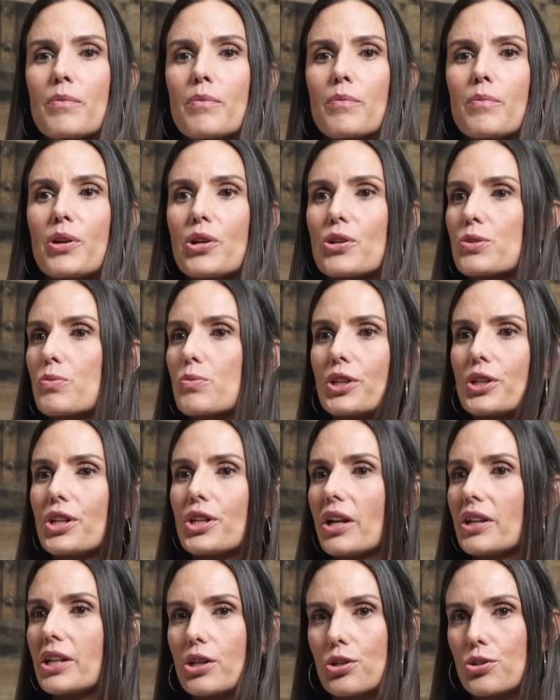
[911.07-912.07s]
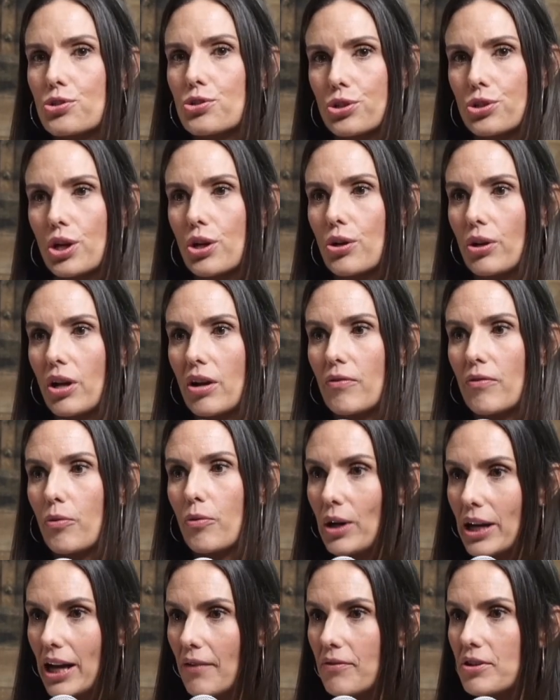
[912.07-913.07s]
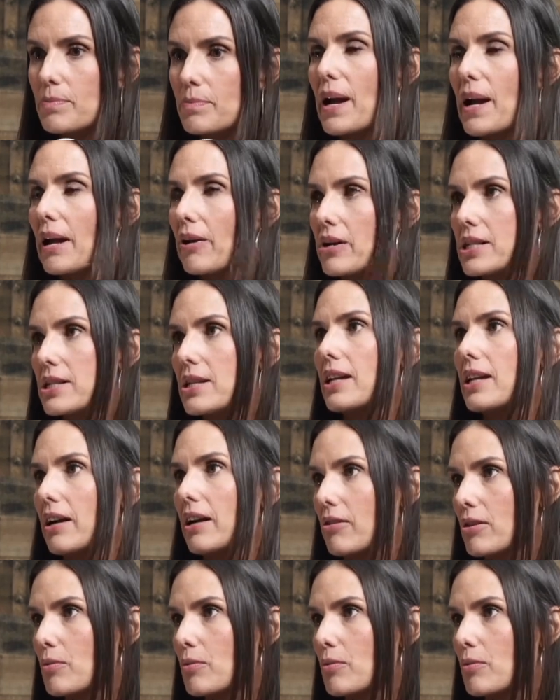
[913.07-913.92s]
Because we're not in control of whatever's buried in there,